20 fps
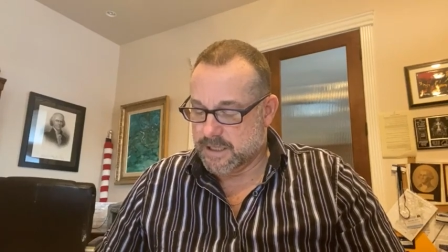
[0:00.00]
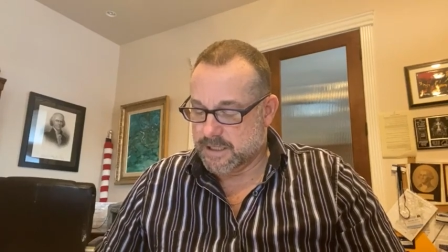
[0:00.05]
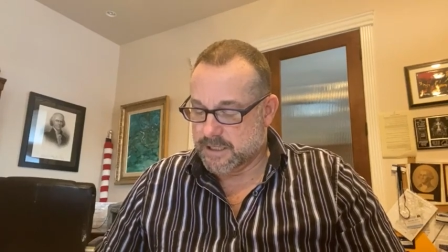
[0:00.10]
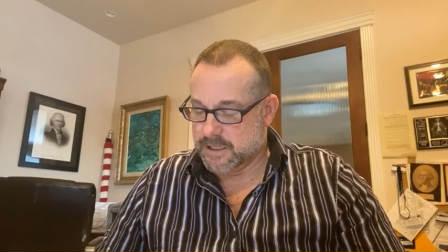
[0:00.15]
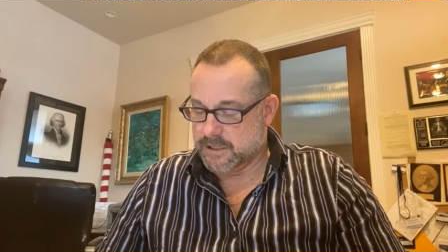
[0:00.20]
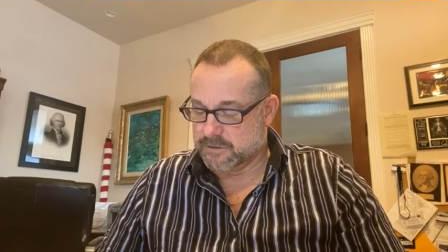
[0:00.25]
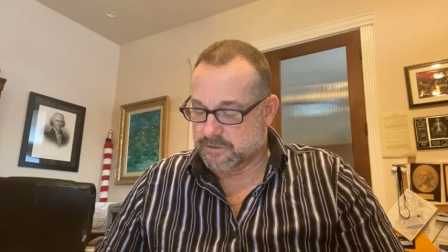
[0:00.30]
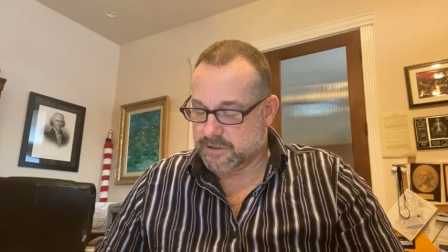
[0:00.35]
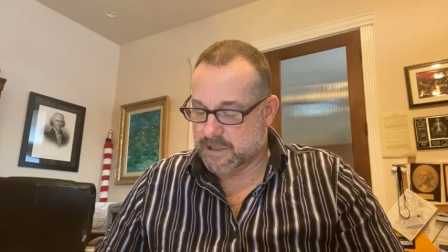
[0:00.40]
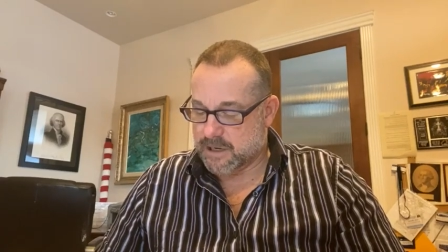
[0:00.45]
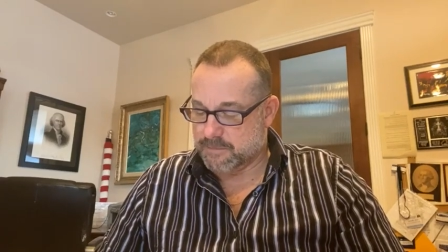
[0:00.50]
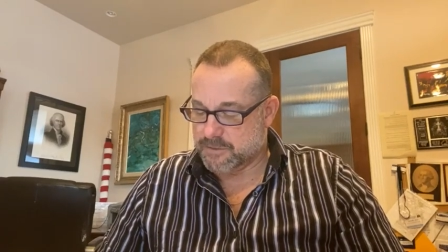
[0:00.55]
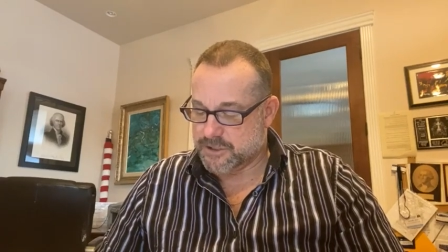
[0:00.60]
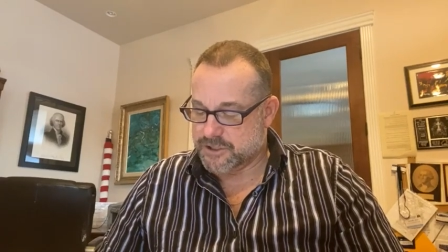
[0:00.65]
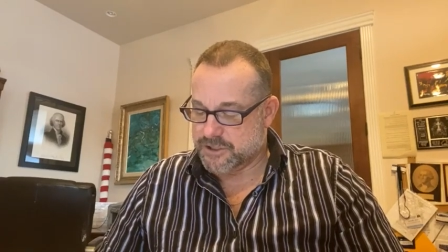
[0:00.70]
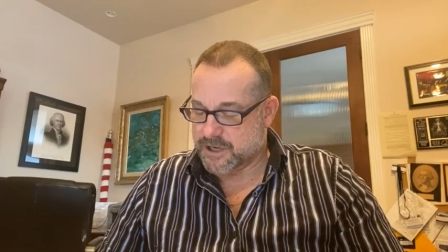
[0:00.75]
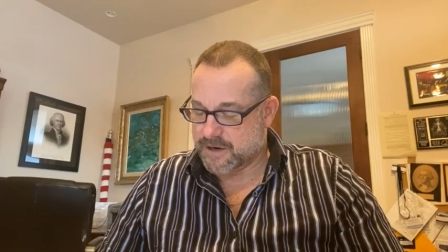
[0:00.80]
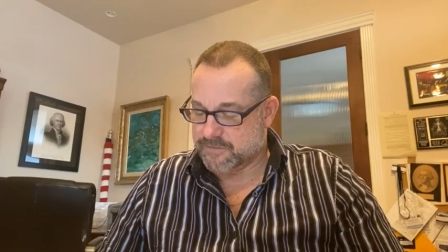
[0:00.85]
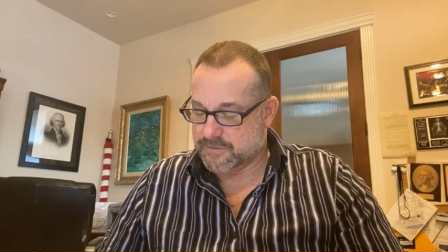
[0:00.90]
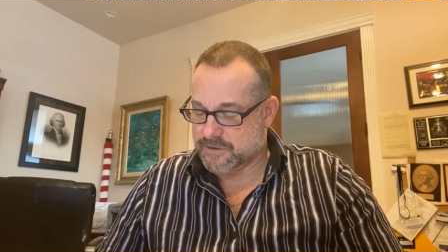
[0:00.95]
You know, Thomas
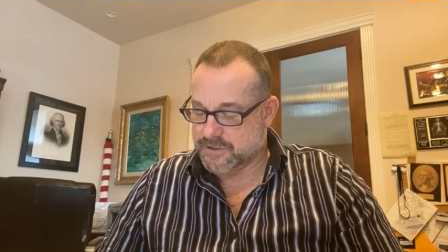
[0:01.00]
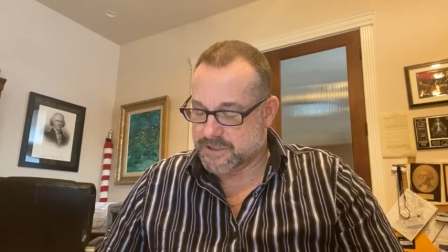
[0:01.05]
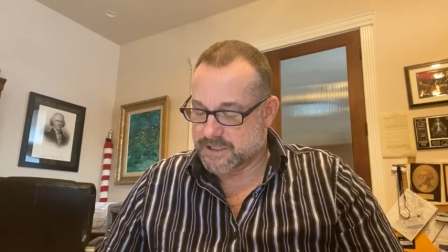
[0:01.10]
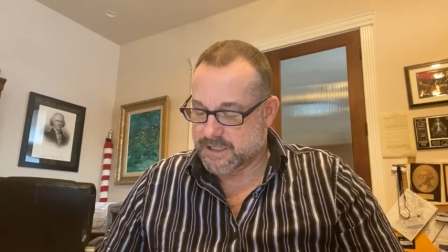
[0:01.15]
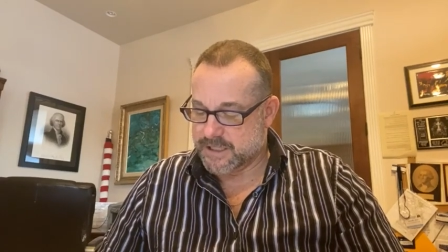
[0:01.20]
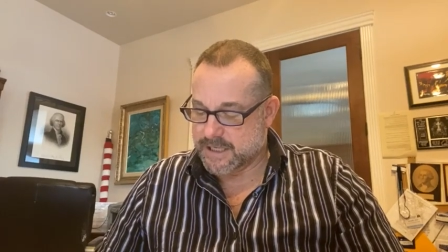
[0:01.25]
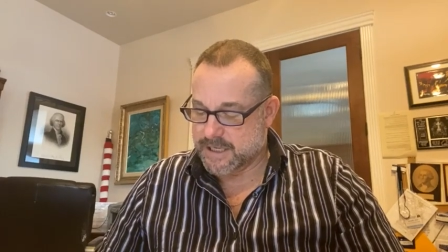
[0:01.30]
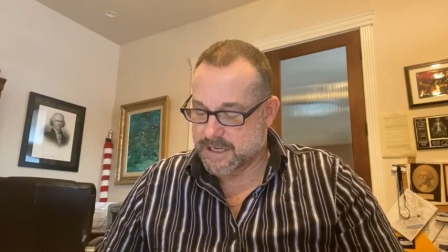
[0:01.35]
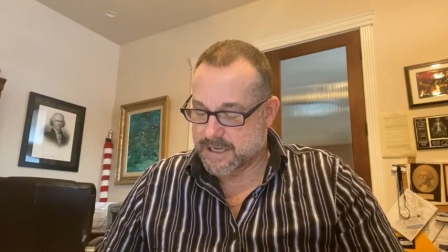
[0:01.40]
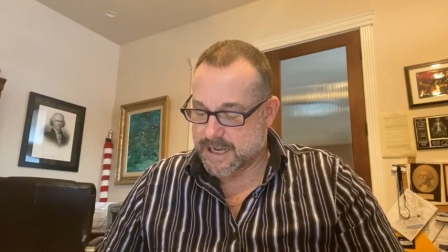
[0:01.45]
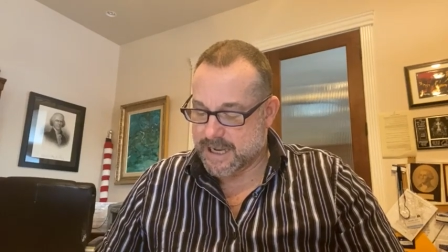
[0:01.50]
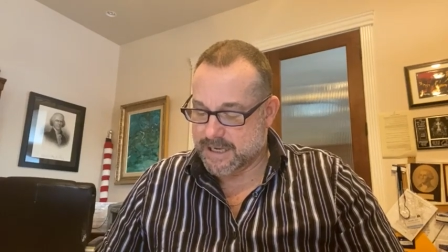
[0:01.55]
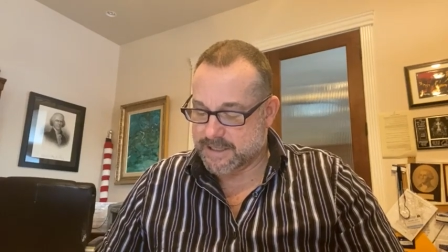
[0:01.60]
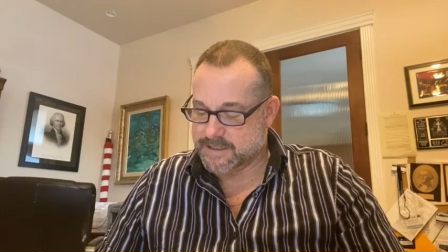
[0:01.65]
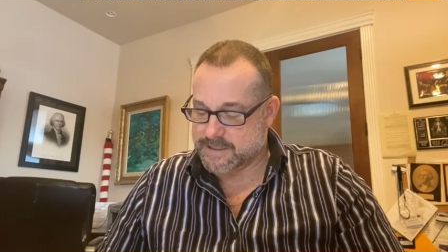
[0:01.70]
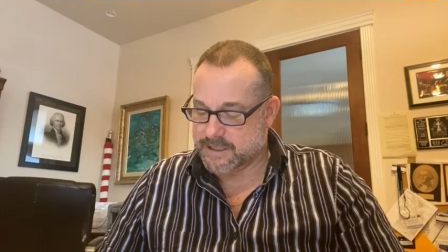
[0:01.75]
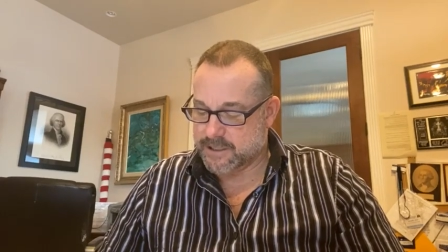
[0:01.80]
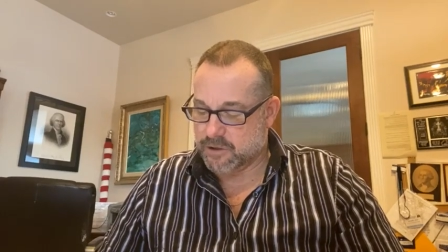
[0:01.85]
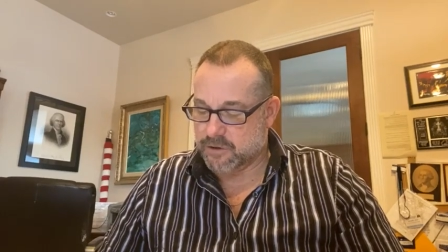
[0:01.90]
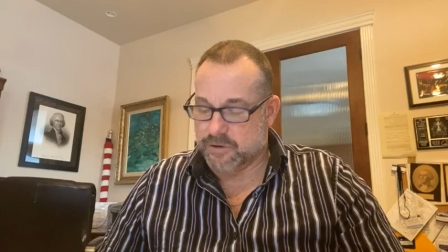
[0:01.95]
Jefferson in
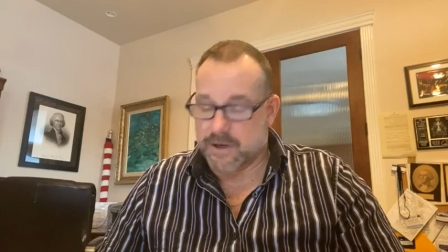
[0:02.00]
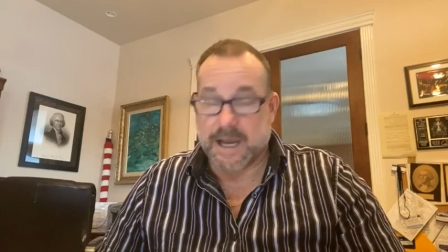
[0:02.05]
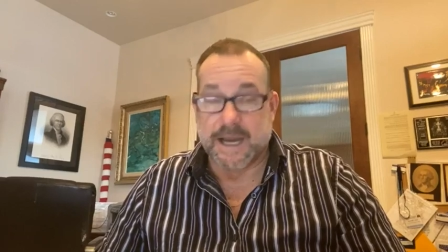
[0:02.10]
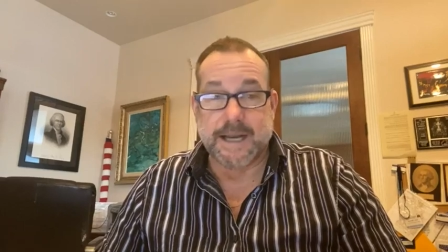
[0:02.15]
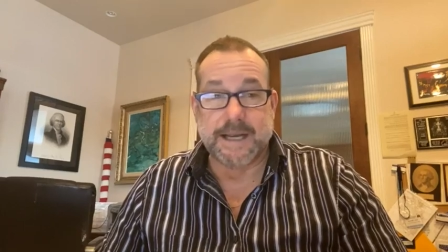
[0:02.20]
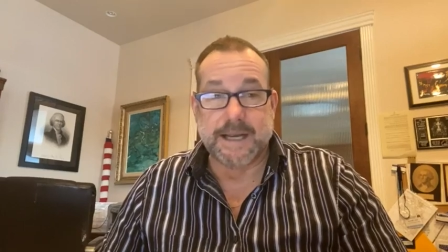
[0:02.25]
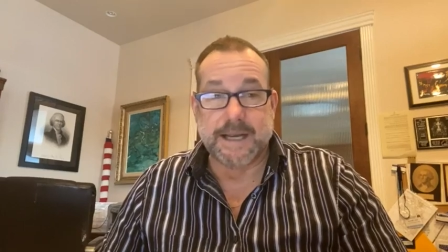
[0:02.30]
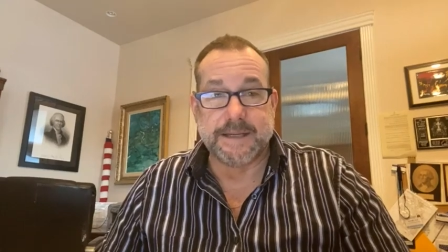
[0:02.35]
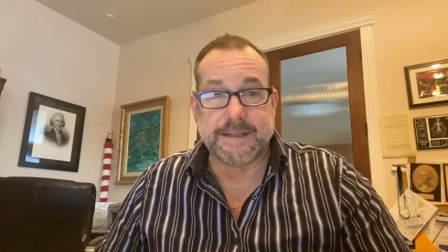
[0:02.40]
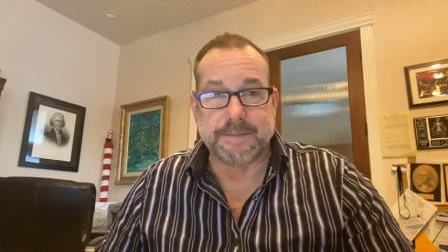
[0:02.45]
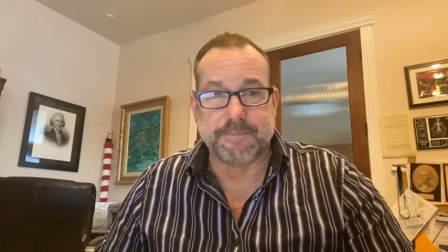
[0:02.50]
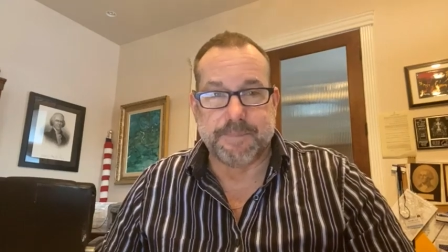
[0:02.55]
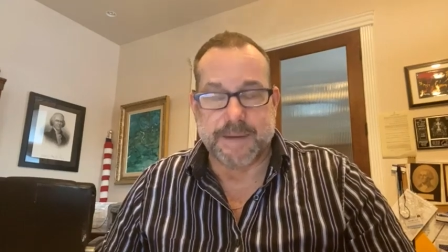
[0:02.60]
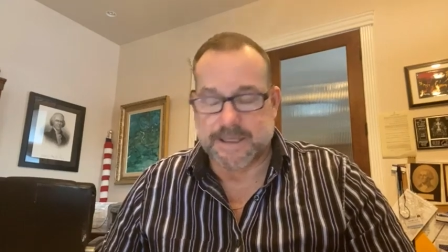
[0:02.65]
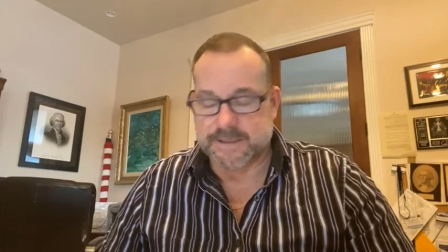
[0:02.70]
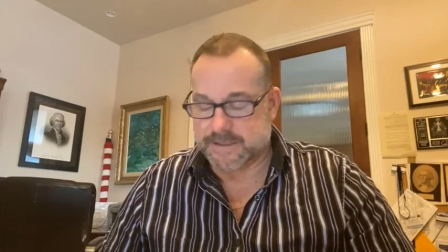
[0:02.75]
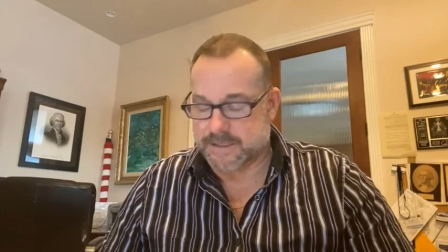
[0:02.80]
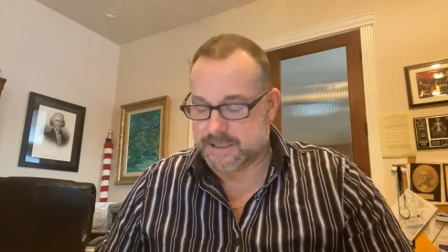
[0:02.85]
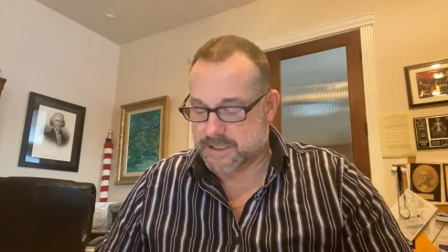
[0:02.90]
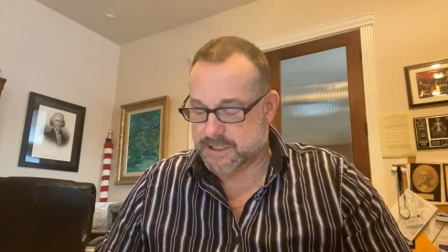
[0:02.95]
1809
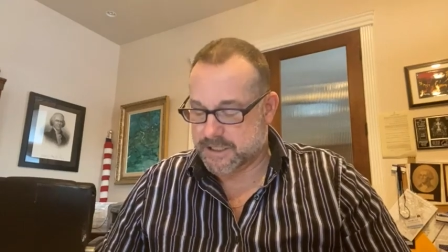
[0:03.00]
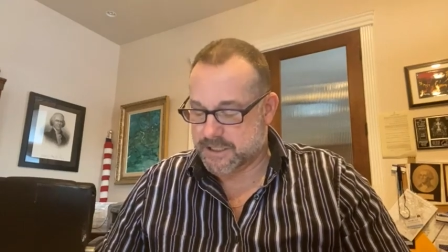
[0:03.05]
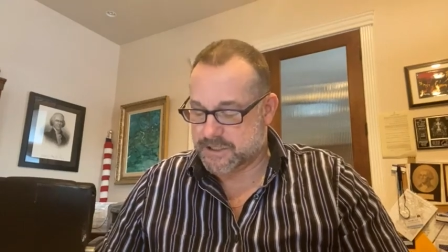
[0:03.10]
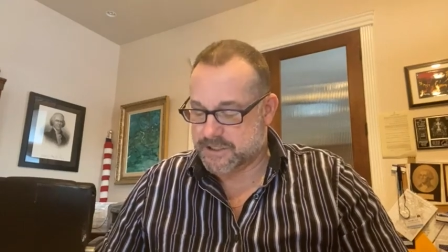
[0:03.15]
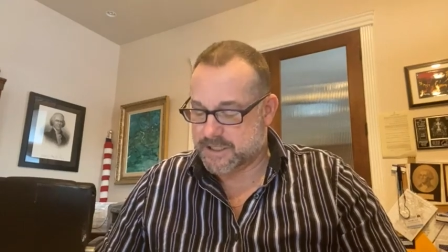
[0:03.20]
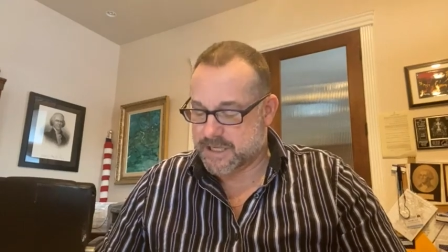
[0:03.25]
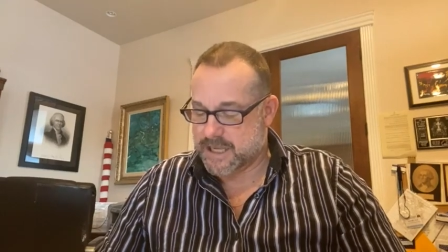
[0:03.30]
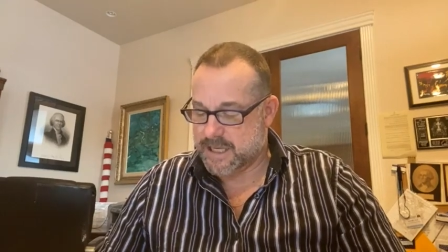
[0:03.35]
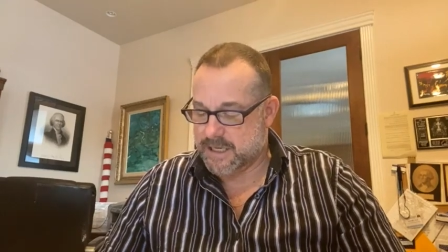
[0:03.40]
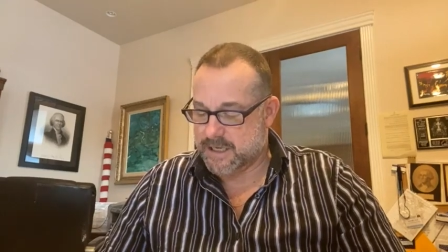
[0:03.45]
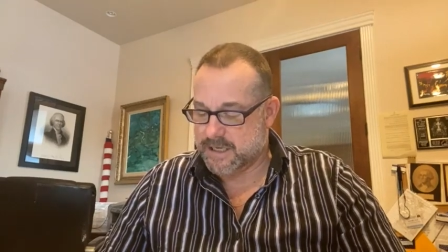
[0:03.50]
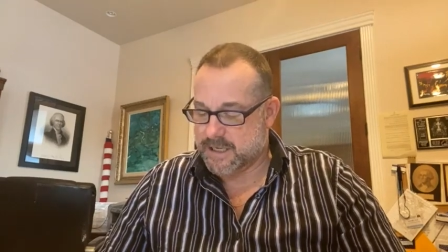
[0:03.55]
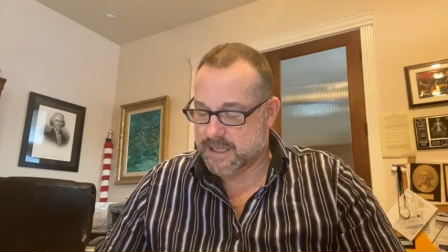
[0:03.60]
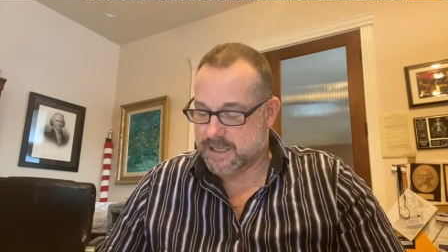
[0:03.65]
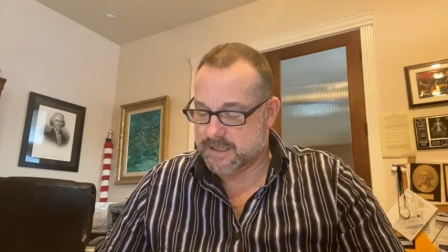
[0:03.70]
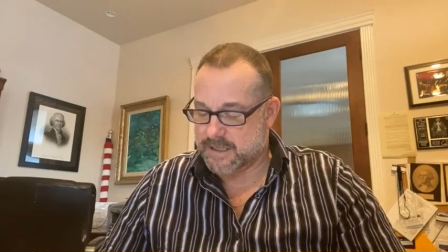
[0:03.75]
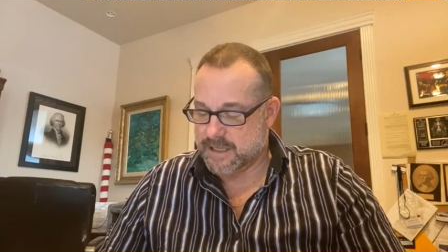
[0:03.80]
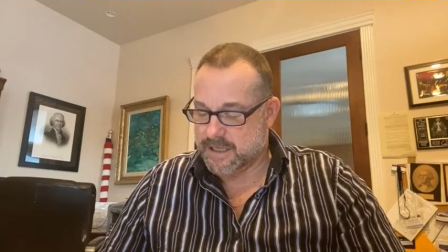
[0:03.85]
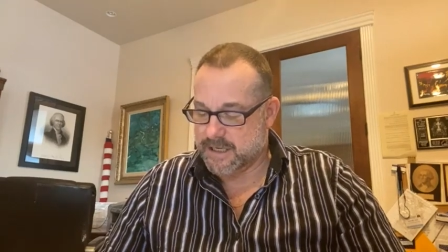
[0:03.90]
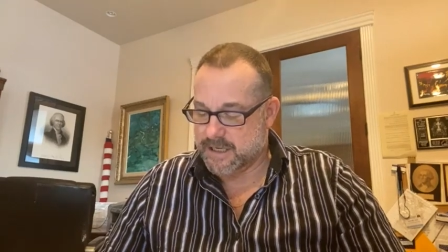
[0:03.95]
basically stated
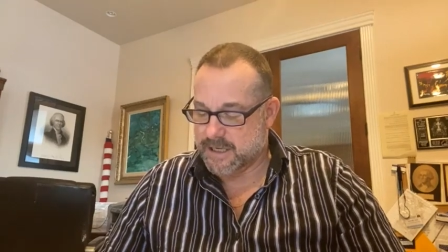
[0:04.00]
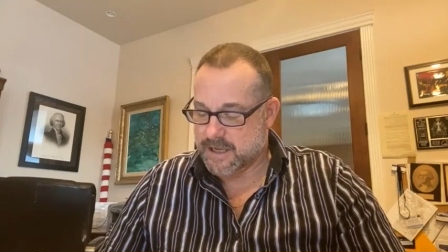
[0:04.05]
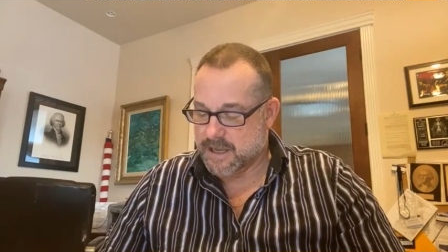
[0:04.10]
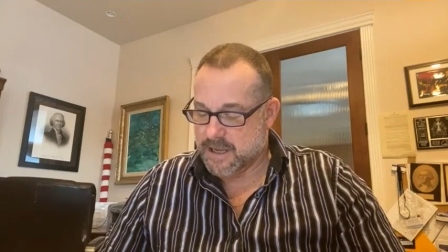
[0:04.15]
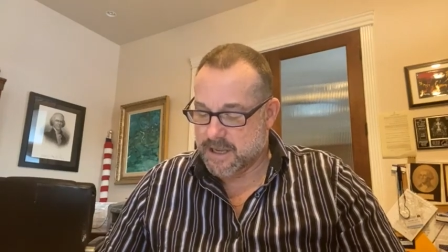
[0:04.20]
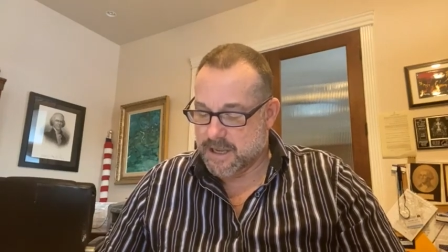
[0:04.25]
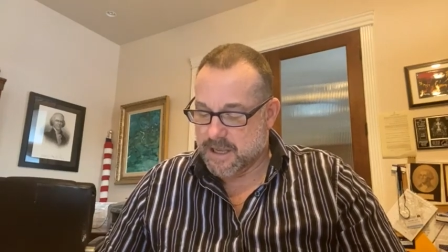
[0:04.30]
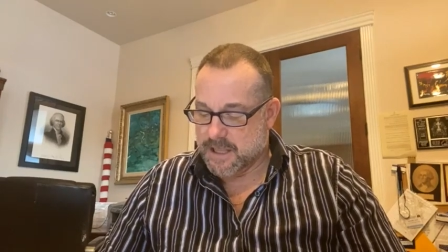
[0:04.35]
that the,